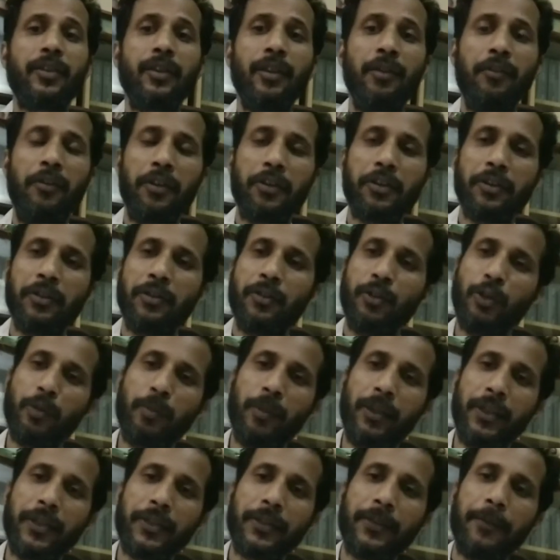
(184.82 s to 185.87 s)
Revolution took
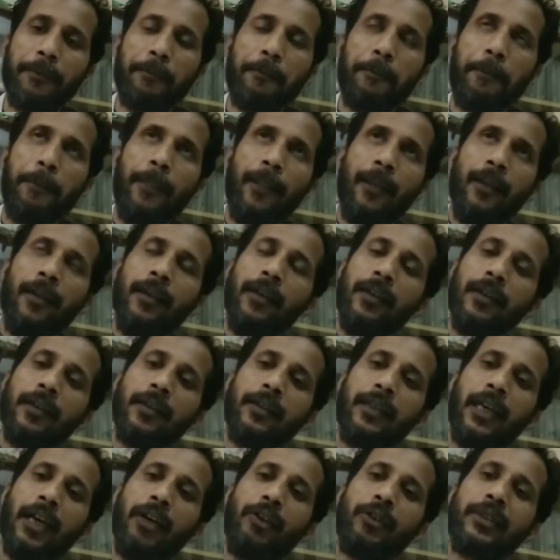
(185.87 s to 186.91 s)
place.
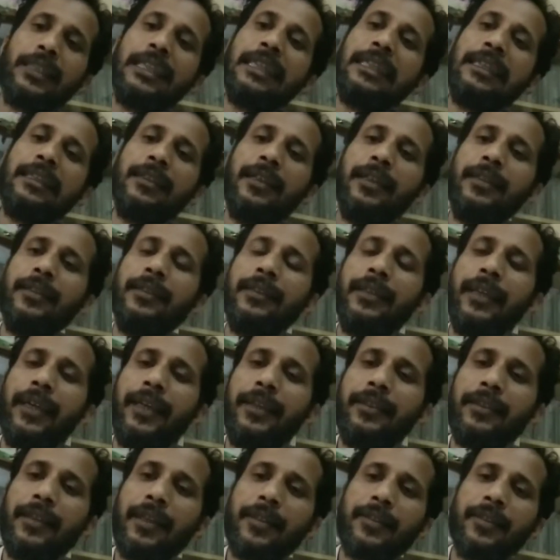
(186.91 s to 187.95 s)
Now King Henry
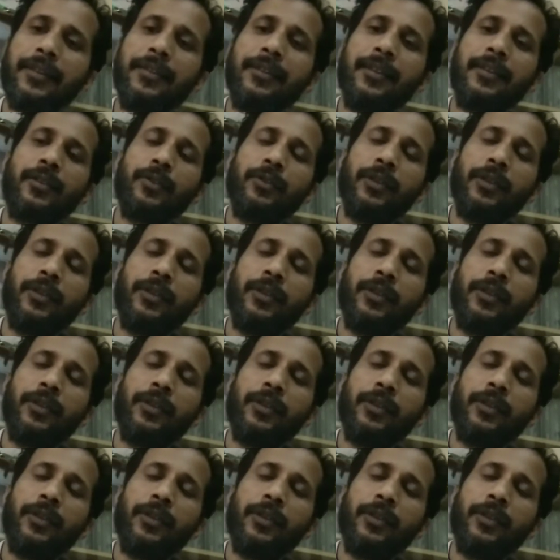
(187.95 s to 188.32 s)
VIII ascended